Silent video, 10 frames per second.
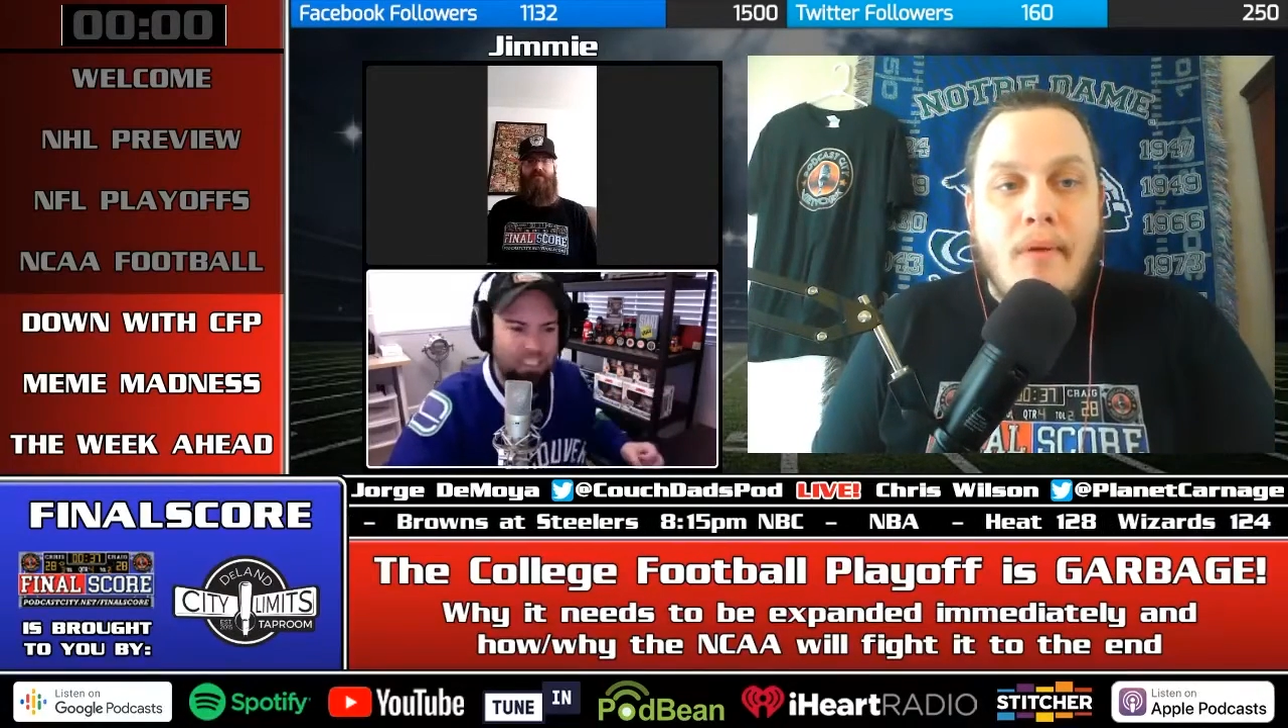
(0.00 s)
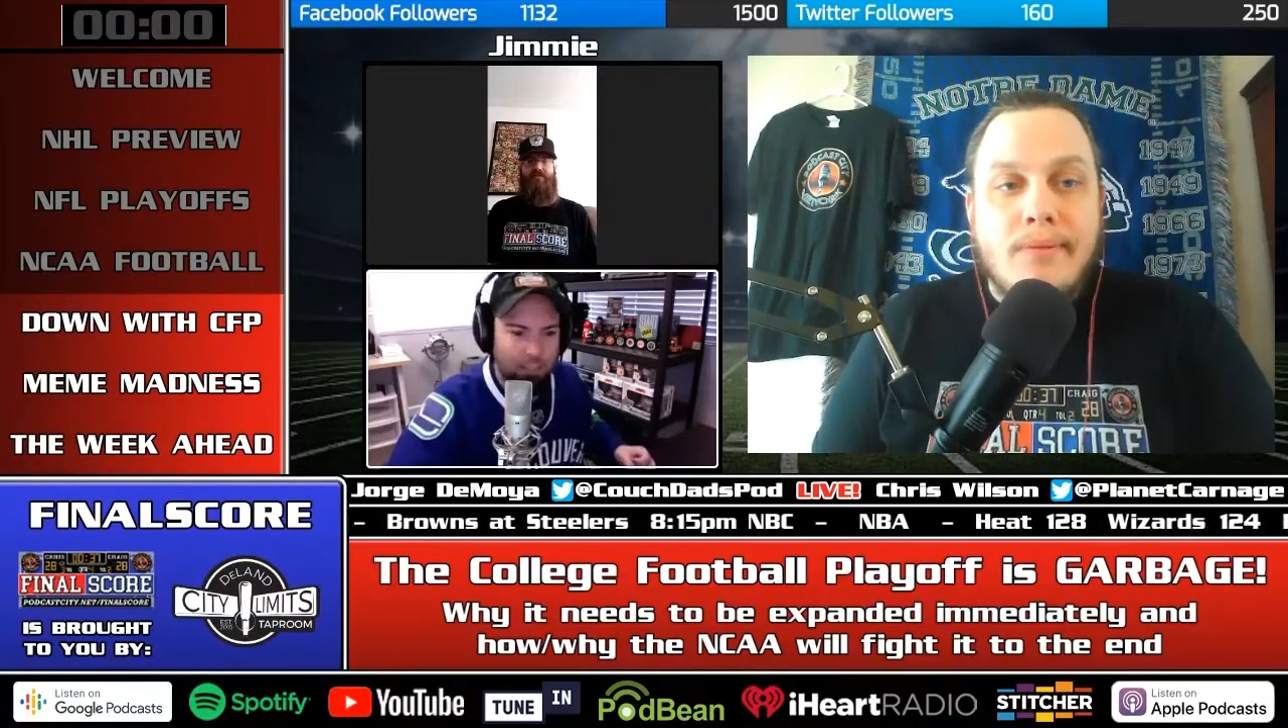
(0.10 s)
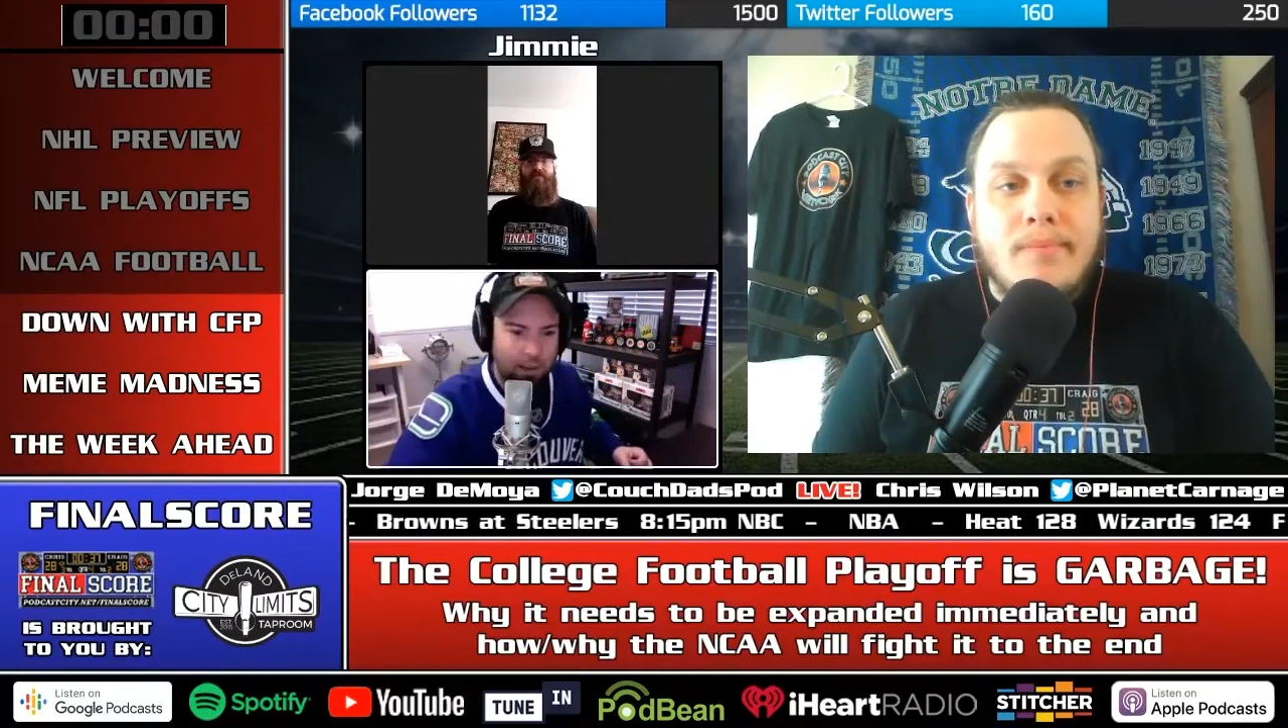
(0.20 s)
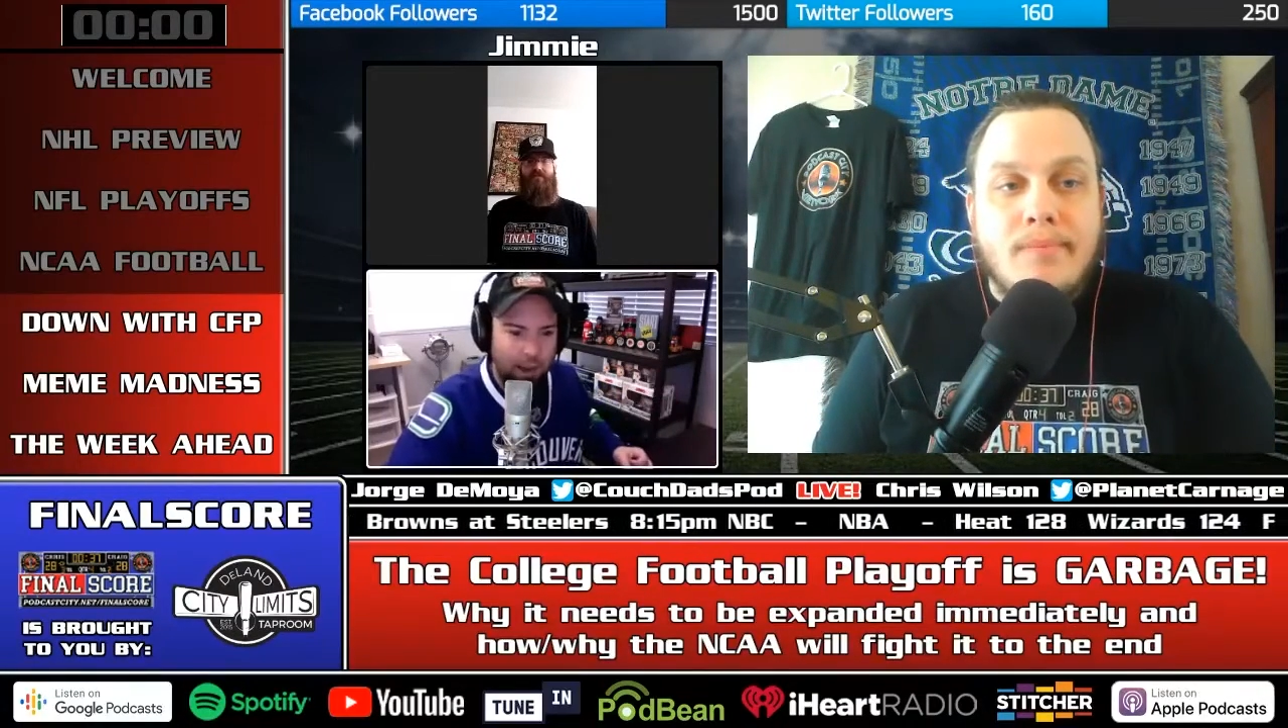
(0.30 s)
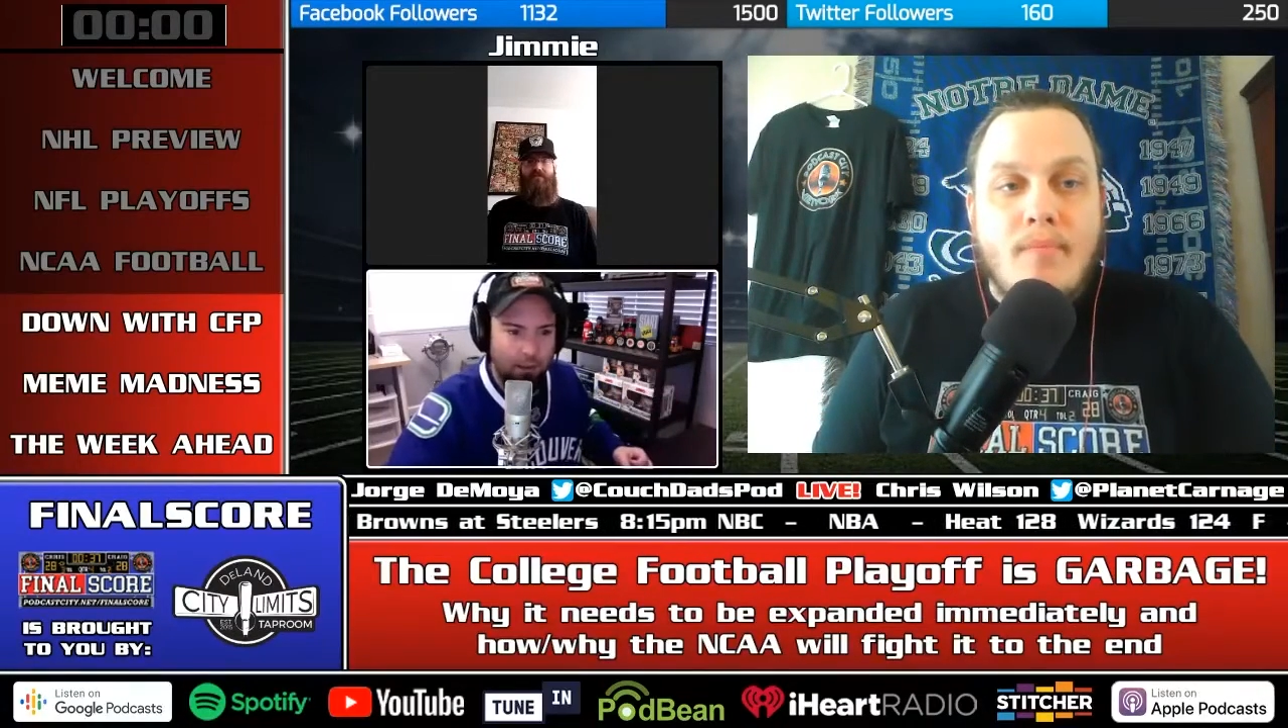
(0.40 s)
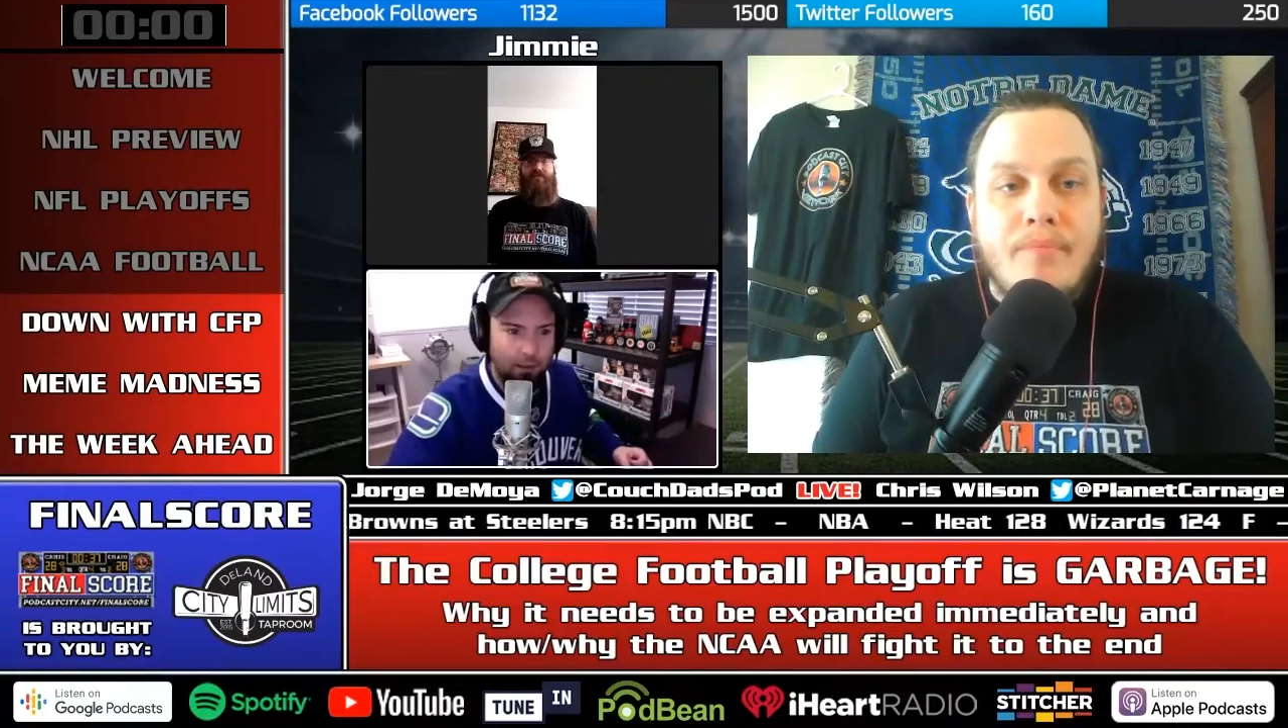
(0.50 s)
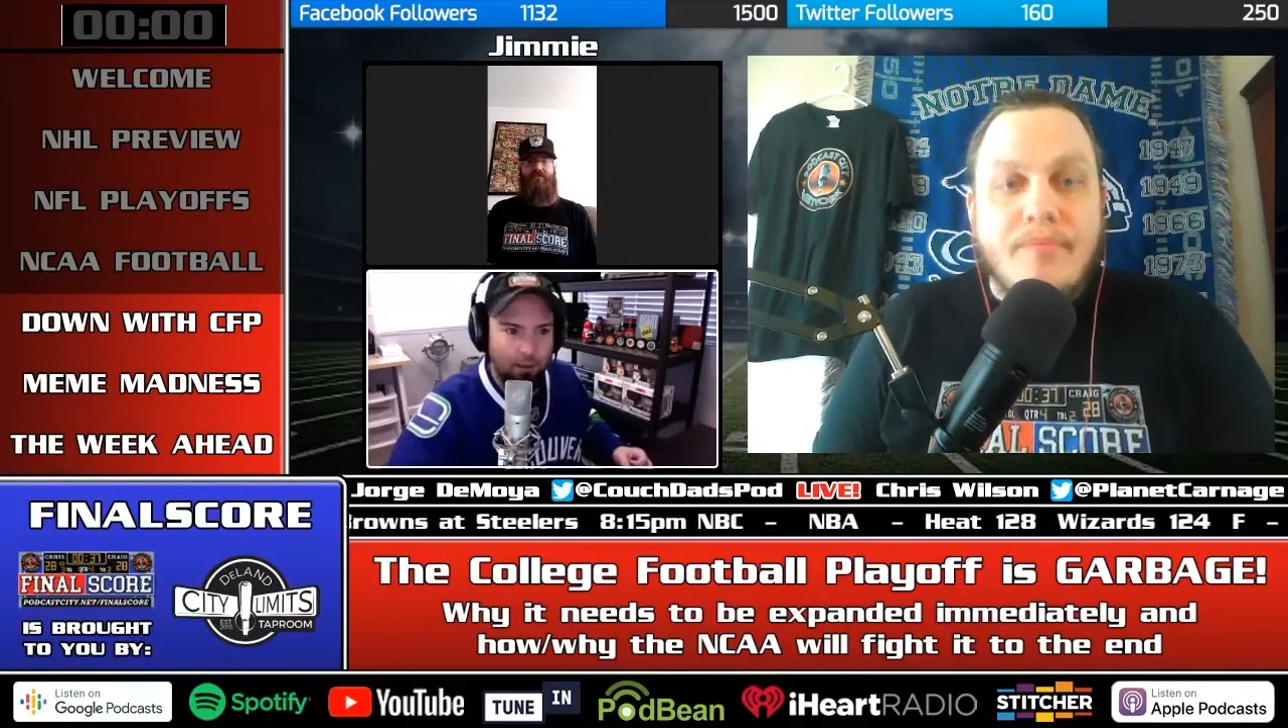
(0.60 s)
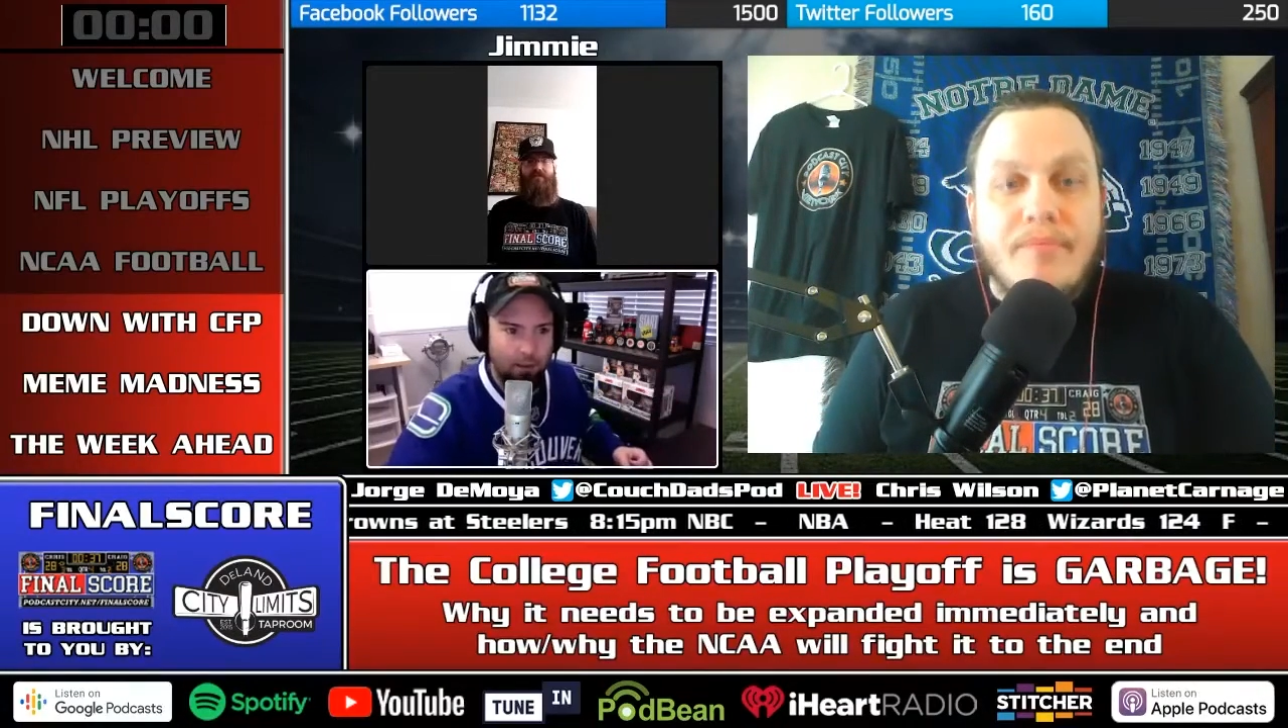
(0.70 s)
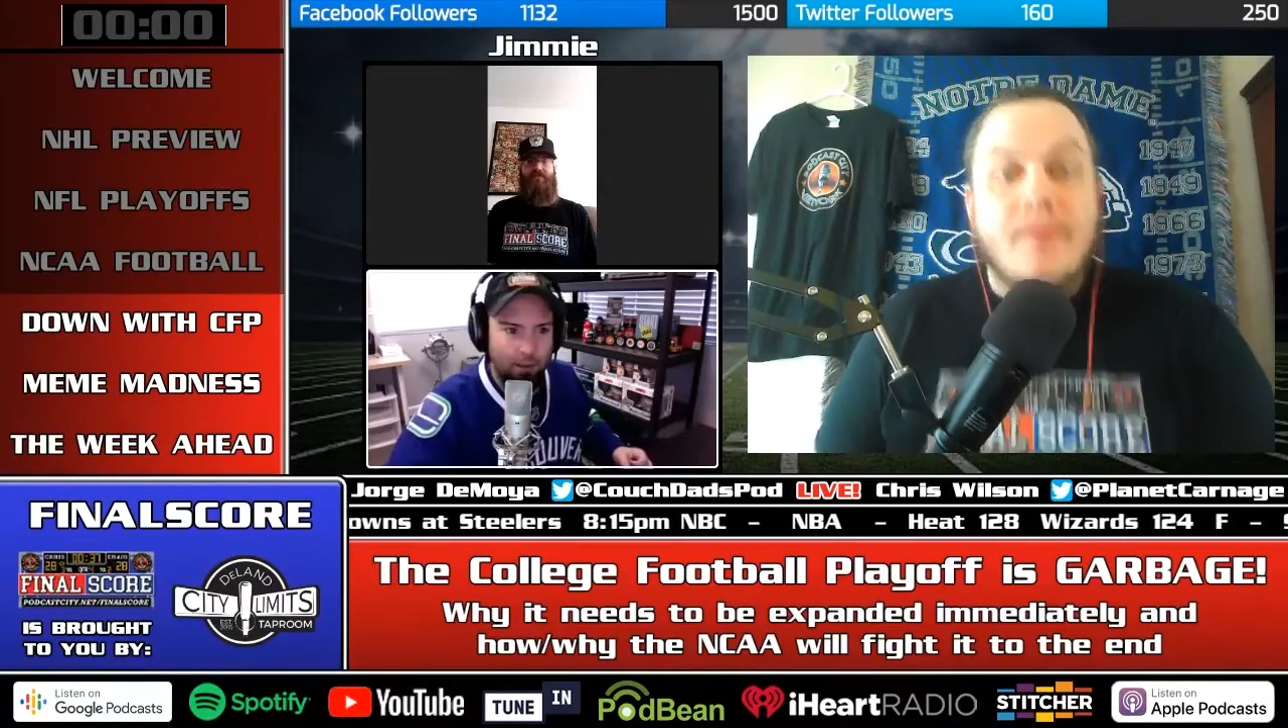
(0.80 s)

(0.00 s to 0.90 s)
State,